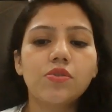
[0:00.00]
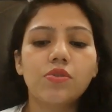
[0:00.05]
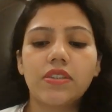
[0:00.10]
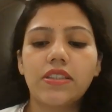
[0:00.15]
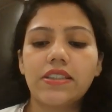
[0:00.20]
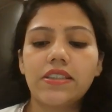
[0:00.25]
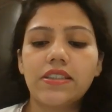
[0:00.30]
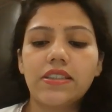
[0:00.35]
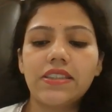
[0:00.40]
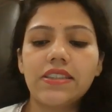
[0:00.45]
So
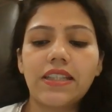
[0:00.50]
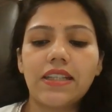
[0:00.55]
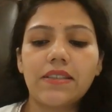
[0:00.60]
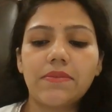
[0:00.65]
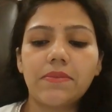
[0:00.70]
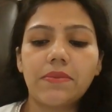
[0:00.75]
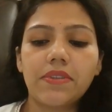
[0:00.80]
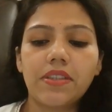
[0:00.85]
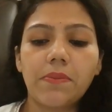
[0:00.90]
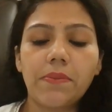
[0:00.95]
then these
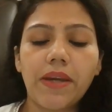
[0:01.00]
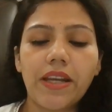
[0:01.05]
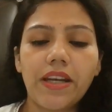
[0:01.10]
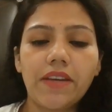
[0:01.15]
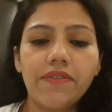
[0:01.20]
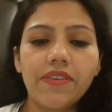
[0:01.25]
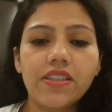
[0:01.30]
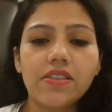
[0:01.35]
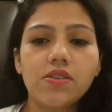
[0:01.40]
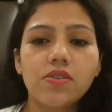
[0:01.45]
are the
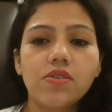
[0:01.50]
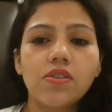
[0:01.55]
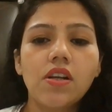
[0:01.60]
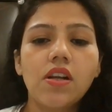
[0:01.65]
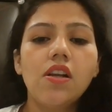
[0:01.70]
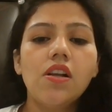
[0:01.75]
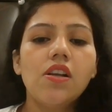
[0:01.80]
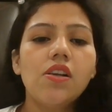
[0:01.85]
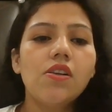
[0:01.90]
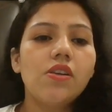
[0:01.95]
benefits.
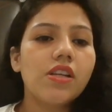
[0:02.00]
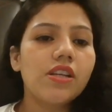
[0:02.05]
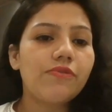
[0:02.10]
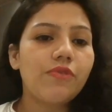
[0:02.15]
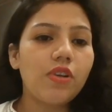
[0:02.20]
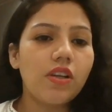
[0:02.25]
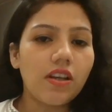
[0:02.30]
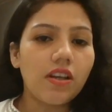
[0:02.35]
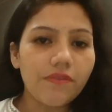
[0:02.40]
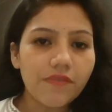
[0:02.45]

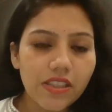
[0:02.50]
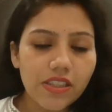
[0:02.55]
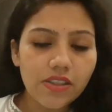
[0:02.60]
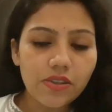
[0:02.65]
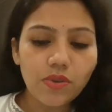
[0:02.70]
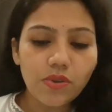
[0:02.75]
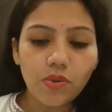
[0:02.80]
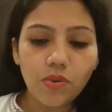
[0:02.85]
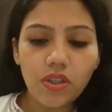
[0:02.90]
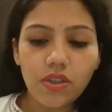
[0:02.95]
If you love
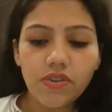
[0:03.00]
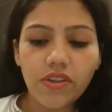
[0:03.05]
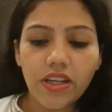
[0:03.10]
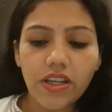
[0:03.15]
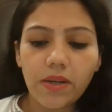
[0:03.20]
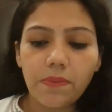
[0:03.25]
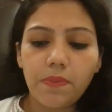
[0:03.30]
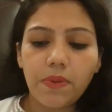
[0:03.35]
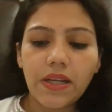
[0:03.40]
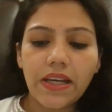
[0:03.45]
this role, you
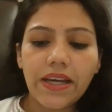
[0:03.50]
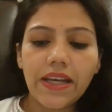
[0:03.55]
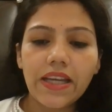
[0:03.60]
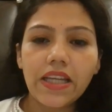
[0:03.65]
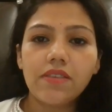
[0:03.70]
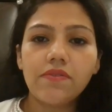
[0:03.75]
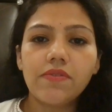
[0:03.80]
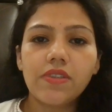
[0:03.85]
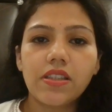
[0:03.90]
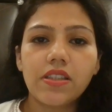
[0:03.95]
can
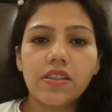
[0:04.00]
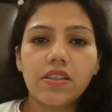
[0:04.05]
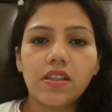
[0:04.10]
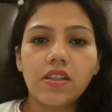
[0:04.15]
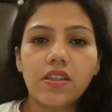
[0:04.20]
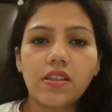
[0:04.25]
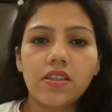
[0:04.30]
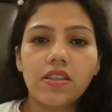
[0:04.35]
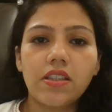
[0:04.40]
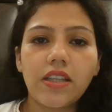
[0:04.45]
apply with
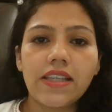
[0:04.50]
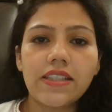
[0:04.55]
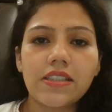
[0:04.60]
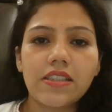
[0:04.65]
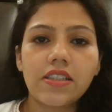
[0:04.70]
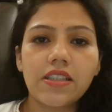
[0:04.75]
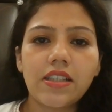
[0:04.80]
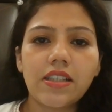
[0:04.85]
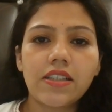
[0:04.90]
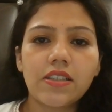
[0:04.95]

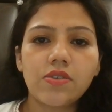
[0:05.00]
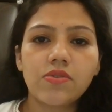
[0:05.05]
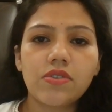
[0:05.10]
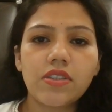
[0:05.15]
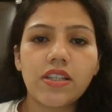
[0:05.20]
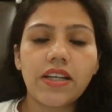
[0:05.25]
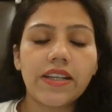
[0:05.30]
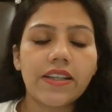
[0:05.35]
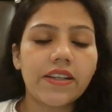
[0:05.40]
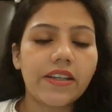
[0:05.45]
the Air New
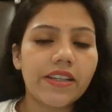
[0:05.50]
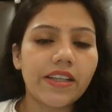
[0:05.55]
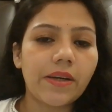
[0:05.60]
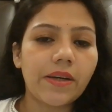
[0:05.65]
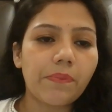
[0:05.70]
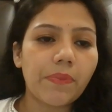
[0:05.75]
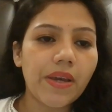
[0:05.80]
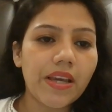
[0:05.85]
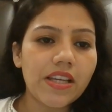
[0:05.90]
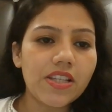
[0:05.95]
Zealand
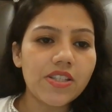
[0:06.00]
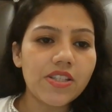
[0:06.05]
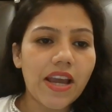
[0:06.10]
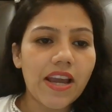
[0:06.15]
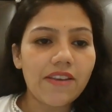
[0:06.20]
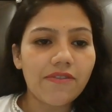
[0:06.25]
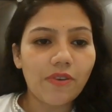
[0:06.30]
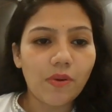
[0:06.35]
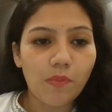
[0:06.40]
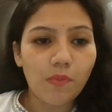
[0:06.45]
career page.
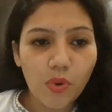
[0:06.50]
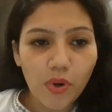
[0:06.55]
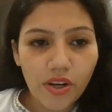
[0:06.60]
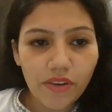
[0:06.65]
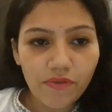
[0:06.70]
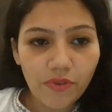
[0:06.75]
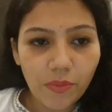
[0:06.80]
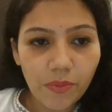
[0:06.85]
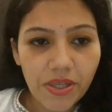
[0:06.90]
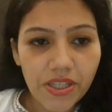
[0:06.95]
And for more
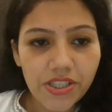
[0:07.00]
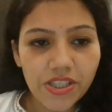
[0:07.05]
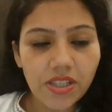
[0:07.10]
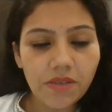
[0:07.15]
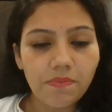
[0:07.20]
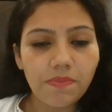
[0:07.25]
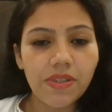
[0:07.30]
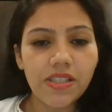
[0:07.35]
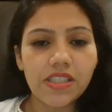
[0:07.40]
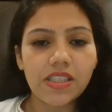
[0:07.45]

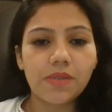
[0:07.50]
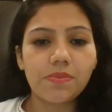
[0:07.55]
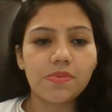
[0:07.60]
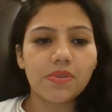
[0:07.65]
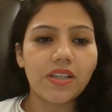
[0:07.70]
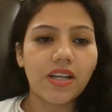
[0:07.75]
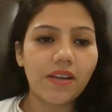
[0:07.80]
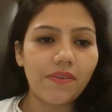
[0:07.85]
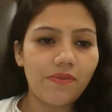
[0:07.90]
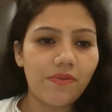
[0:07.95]
information, please
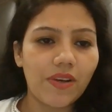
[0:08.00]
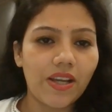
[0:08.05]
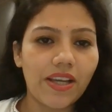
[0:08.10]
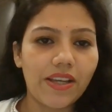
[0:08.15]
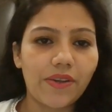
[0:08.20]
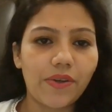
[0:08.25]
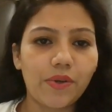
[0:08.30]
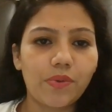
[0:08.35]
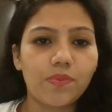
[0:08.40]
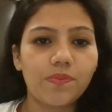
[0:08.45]
subscribe
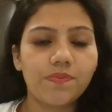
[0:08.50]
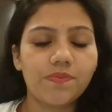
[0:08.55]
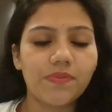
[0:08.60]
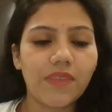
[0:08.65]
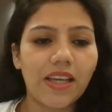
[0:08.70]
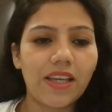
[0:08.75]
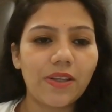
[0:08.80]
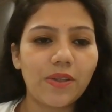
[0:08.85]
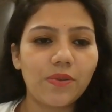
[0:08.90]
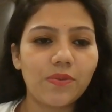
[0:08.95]
Flying-Crews.
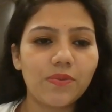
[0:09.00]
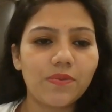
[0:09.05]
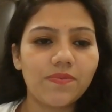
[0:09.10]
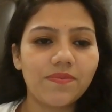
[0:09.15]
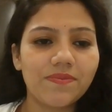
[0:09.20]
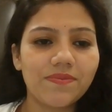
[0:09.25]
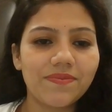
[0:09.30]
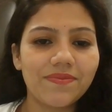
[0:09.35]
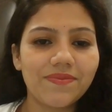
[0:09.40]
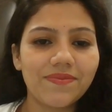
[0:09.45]
Thank you.
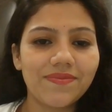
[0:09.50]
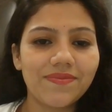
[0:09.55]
